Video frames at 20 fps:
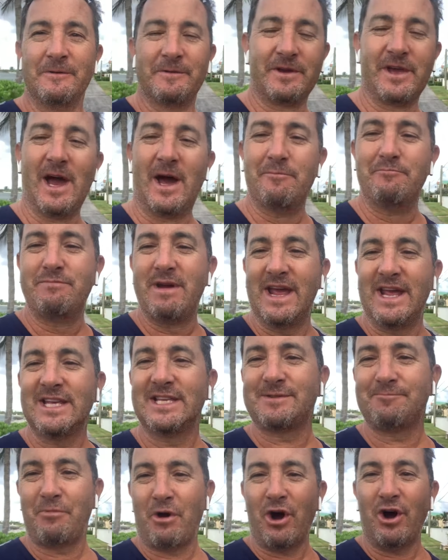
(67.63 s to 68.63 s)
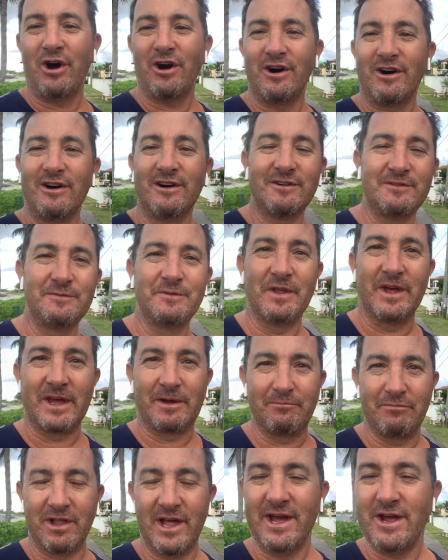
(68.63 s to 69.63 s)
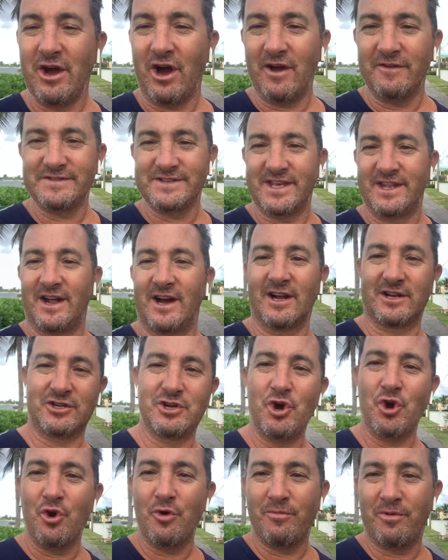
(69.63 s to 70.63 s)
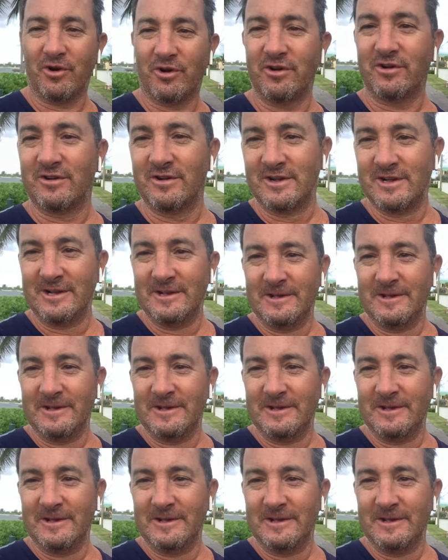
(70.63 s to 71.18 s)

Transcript: You got baseball, like playoffs in October.